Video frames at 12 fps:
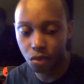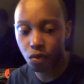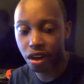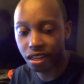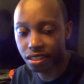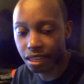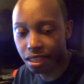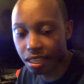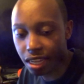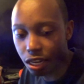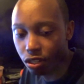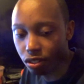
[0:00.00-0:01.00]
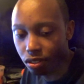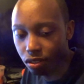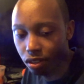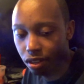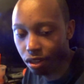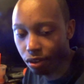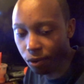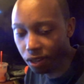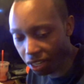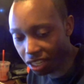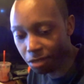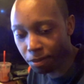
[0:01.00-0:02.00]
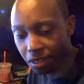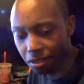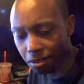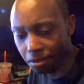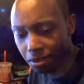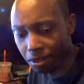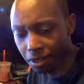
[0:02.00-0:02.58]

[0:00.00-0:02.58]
a waste. I think that was really expensive.